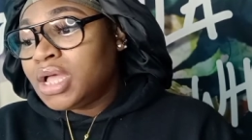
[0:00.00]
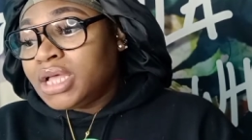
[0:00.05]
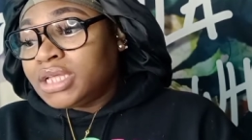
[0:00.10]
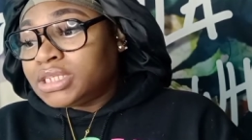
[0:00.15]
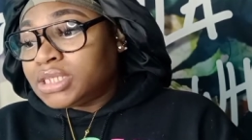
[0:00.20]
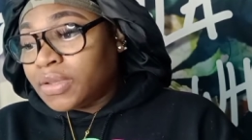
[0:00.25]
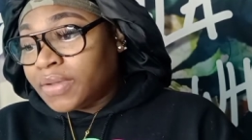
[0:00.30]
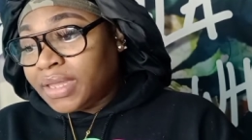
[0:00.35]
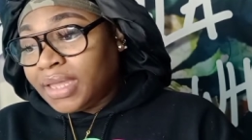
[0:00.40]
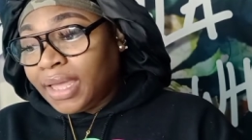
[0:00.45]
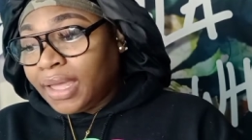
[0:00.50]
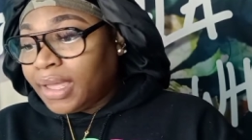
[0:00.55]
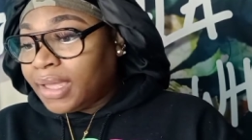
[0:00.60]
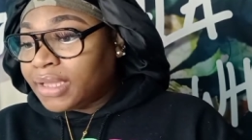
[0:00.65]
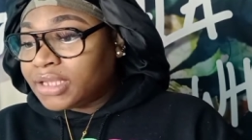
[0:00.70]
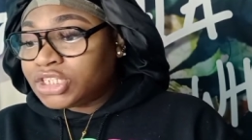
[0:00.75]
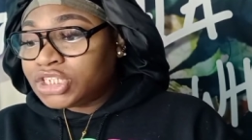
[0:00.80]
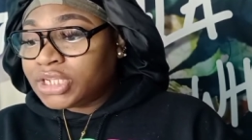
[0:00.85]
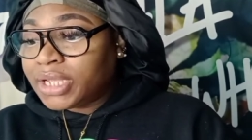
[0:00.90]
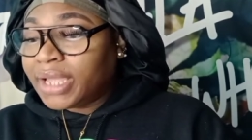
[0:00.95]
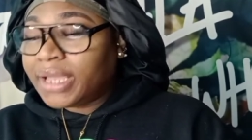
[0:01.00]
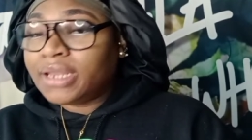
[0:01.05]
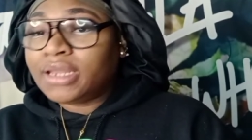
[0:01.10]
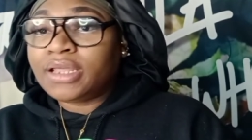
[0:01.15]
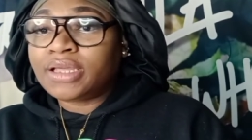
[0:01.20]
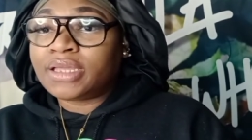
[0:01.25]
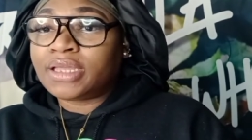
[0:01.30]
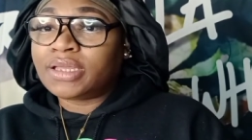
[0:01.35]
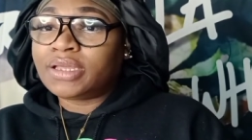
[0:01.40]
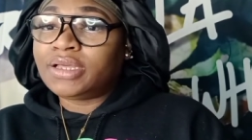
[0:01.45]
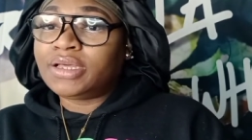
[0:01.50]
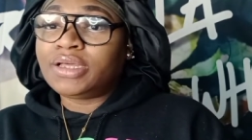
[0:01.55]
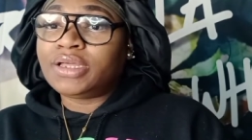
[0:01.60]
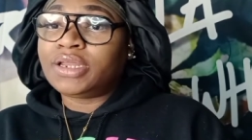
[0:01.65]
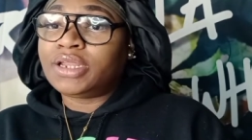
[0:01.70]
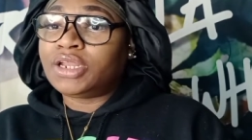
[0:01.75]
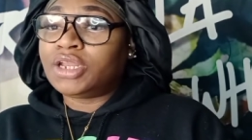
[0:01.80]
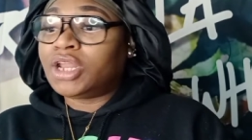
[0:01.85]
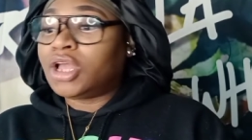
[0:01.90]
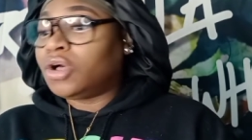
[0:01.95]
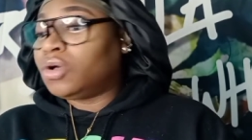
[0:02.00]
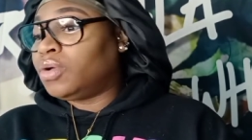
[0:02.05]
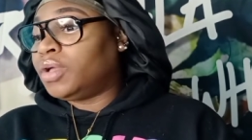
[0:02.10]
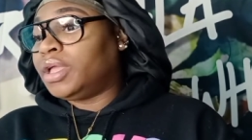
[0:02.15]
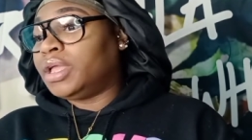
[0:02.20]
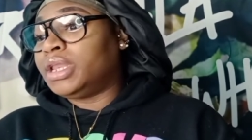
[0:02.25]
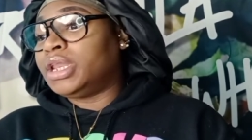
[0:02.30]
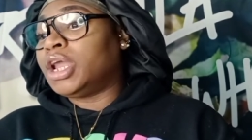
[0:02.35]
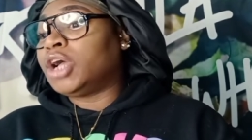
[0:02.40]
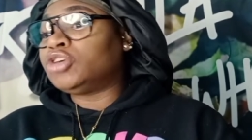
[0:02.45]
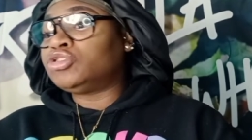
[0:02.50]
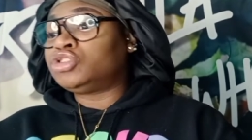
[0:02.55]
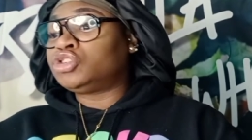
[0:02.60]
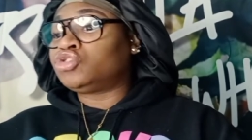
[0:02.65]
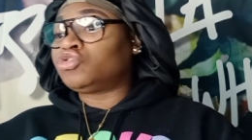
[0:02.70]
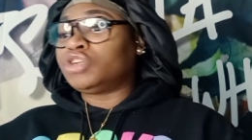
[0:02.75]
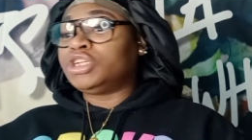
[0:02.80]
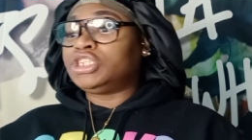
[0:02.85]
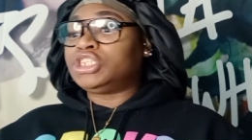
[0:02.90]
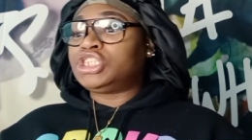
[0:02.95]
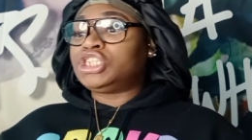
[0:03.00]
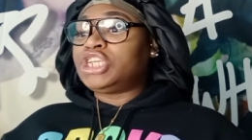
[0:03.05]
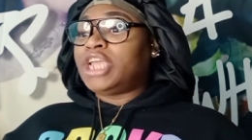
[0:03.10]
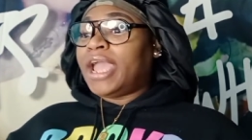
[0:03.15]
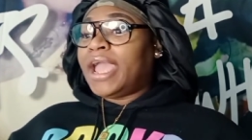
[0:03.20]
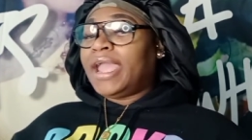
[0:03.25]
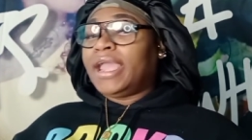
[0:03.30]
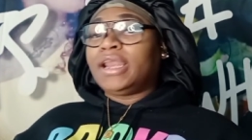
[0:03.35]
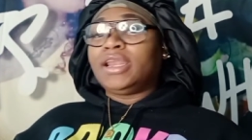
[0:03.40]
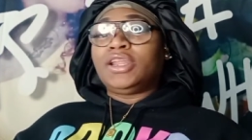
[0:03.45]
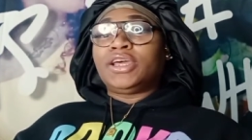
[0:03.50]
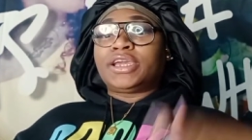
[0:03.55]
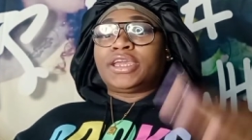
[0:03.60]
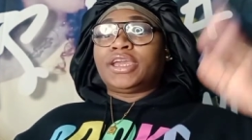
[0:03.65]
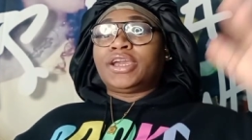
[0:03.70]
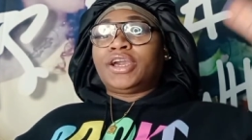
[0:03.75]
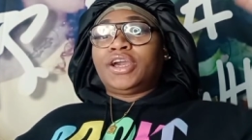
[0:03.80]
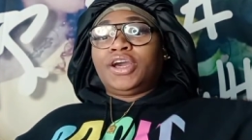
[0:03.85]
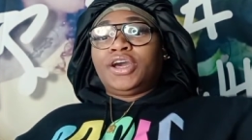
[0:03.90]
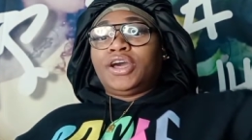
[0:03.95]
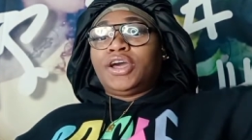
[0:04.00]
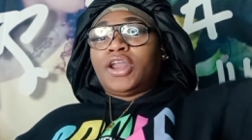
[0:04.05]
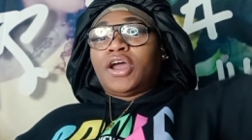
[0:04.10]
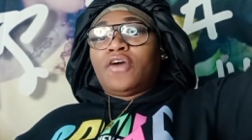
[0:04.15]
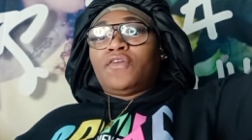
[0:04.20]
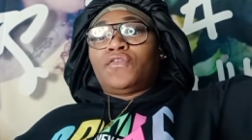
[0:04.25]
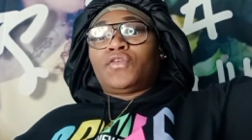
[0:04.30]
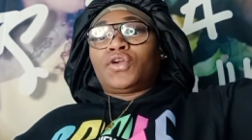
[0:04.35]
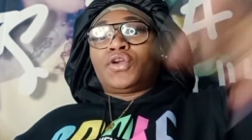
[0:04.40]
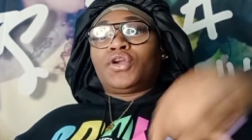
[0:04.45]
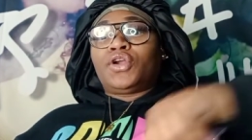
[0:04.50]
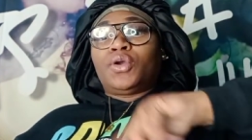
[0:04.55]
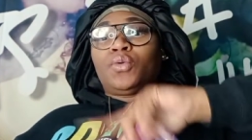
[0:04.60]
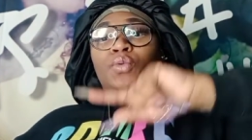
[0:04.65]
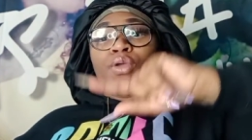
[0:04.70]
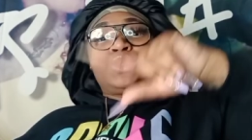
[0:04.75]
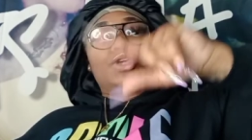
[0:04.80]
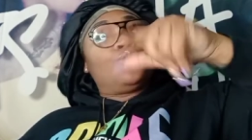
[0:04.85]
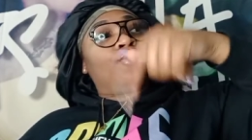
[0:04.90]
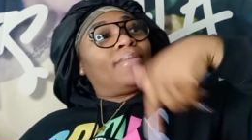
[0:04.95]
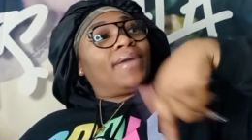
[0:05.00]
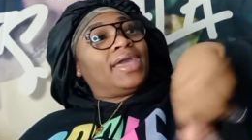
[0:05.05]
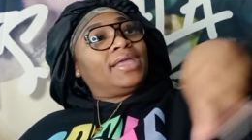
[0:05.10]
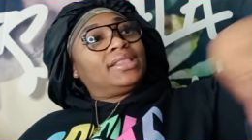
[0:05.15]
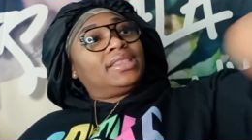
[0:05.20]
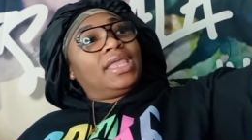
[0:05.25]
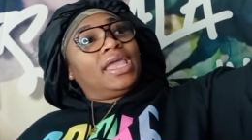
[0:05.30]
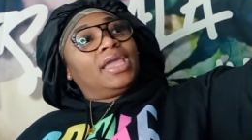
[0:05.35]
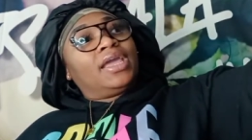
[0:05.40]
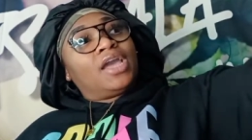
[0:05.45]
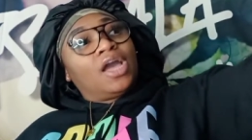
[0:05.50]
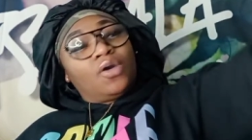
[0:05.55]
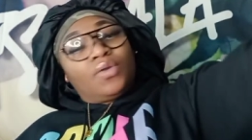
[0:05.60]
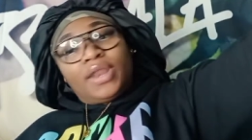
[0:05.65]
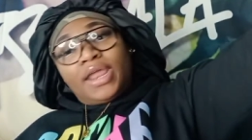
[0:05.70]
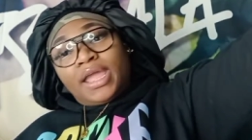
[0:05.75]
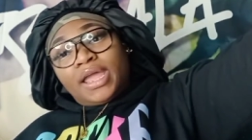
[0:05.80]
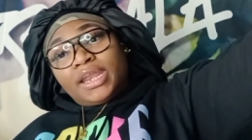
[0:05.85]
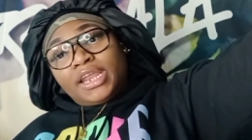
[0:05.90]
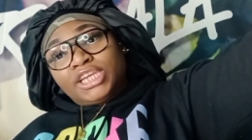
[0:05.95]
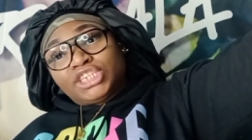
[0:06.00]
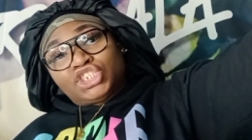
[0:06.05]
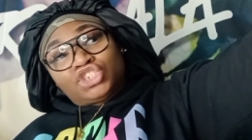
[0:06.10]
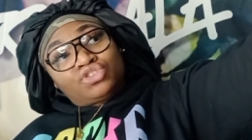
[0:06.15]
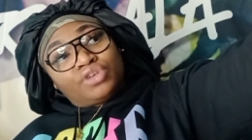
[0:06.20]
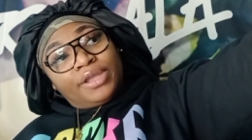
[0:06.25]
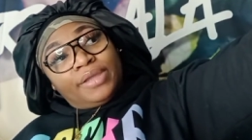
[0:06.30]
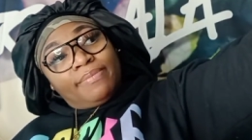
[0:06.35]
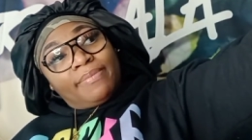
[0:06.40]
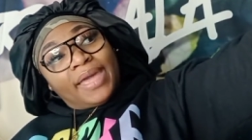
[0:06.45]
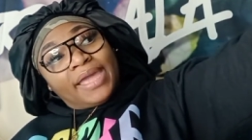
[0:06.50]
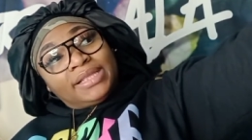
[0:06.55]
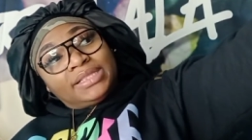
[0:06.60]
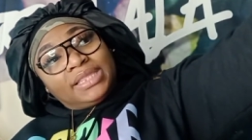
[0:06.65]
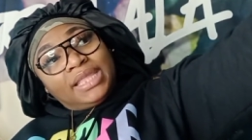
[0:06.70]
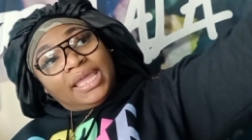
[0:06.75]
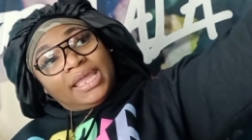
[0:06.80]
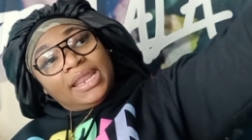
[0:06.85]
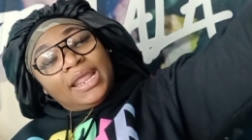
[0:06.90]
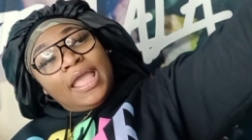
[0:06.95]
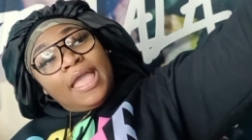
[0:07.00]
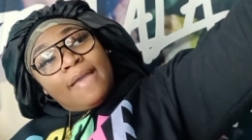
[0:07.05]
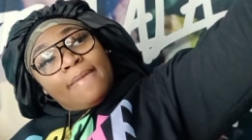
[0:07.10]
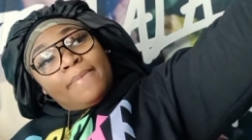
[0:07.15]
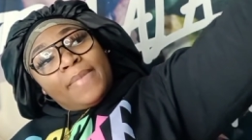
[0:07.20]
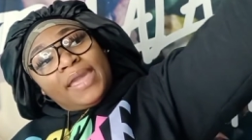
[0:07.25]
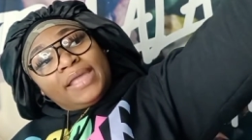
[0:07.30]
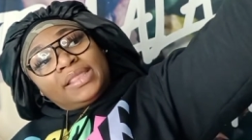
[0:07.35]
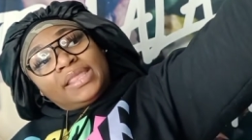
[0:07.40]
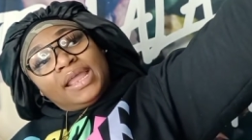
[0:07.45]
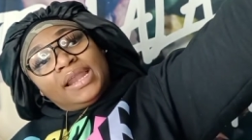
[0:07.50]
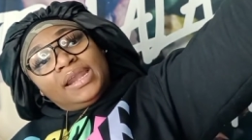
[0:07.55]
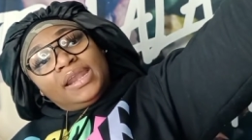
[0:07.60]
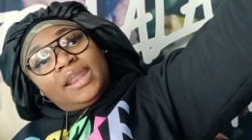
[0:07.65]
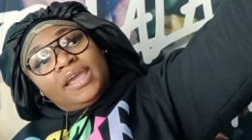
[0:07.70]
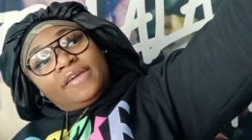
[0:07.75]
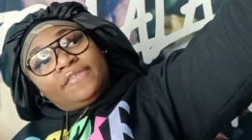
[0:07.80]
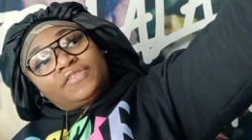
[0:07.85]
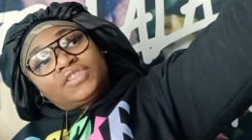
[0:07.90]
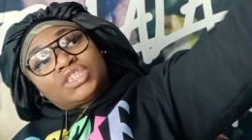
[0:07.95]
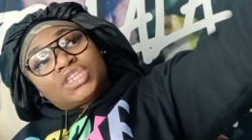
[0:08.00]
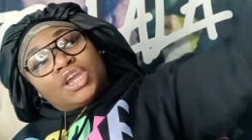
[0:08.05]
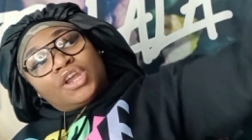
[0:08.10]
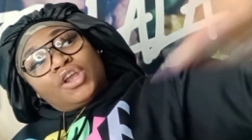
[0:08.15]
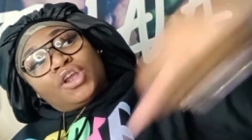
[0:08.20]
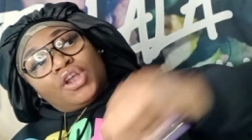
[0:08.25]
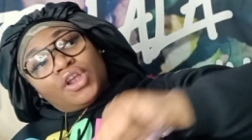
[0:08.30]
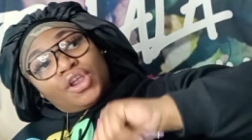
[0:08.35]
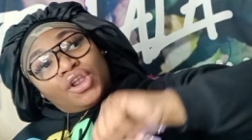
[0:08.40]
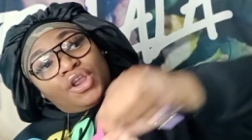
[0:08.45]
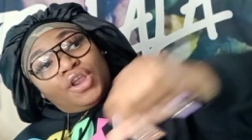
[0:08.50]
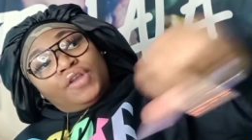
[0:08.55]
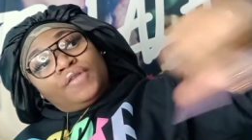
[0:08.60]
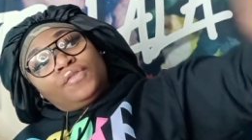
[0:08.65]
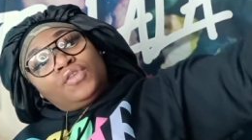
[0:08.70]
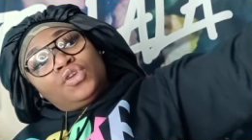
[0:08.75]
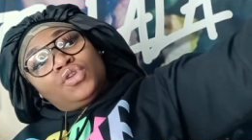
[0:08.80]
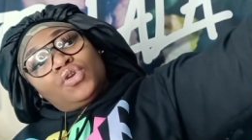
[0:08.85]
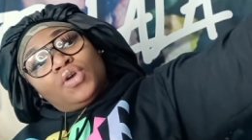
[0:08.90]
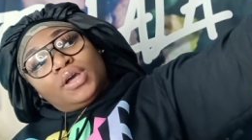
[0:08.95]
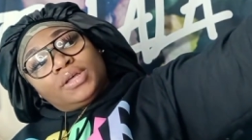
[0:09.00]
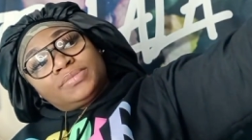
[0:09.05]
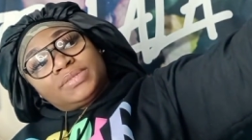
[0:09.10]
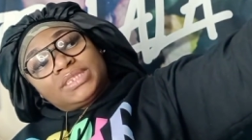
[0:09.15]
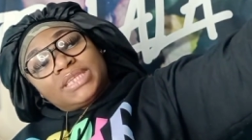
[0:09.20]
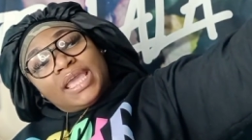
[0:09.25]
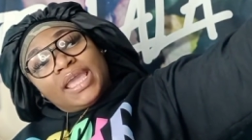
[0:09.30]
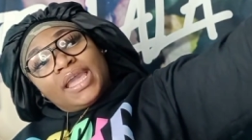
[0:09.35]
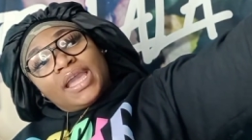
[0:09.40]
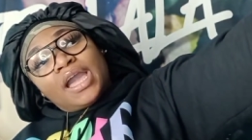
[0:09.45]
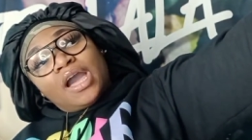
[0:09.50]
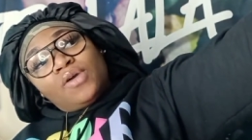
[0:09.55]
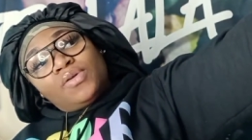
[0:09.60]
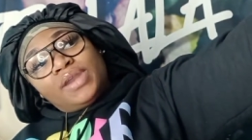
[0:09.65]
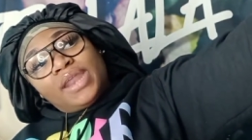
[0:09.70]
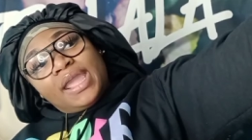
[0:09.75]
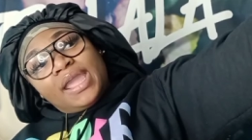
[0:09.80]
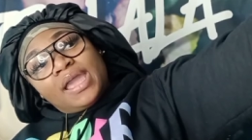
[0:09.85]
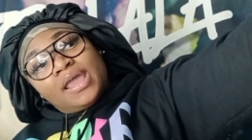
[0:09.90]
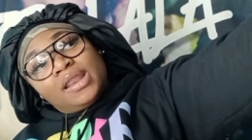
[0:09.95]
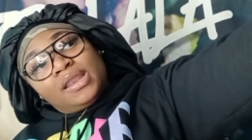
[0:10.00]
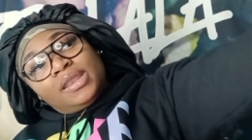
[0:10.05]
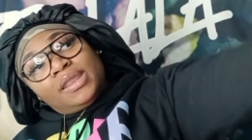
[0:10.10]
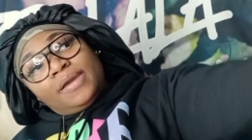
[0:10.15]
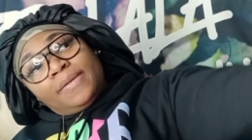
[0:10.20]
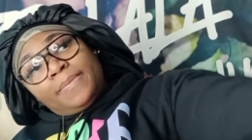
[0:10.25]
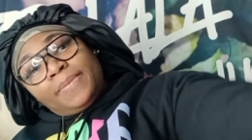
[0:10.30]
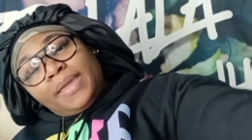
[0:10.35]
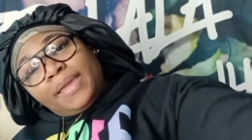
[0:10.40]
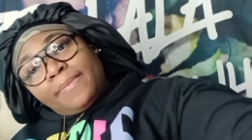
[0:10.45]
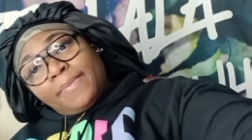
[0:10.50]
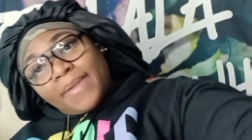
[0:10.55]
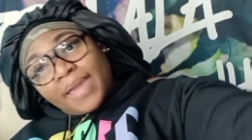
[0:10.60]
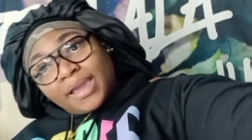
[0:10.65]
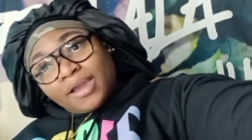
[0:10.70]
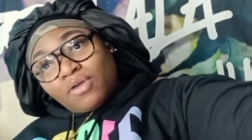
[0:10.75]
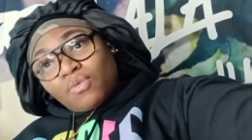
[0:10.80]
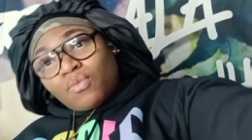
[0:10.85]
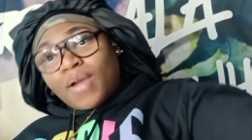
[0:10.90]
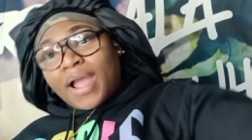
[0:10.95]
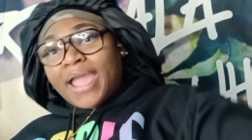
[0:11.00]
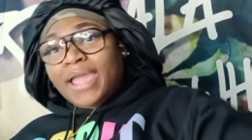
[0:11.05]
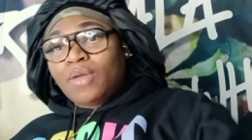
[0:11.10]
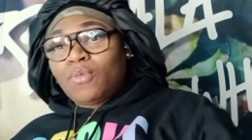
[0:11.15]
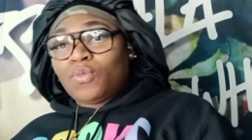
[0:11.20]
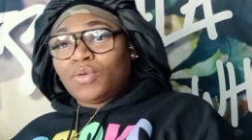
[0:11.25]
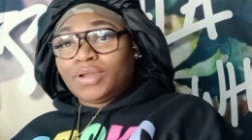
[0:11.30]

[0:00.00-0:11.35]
So yeah, she ain't looking good in no in no streets. She ain't looking good over here when you make that go down that street, make that make that left turn. You know what I'm saying? Go down a little bit, make a right.